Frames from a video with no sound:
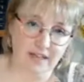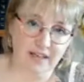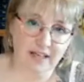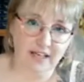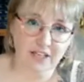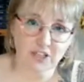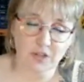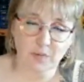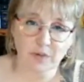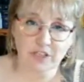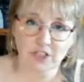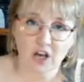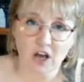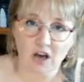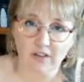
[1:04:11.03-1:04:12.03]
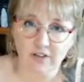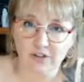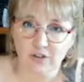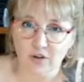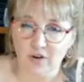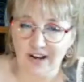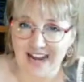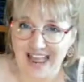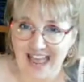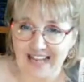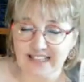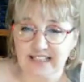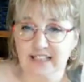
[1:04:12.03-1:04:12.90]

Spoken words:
kitchenwitchhearth.net.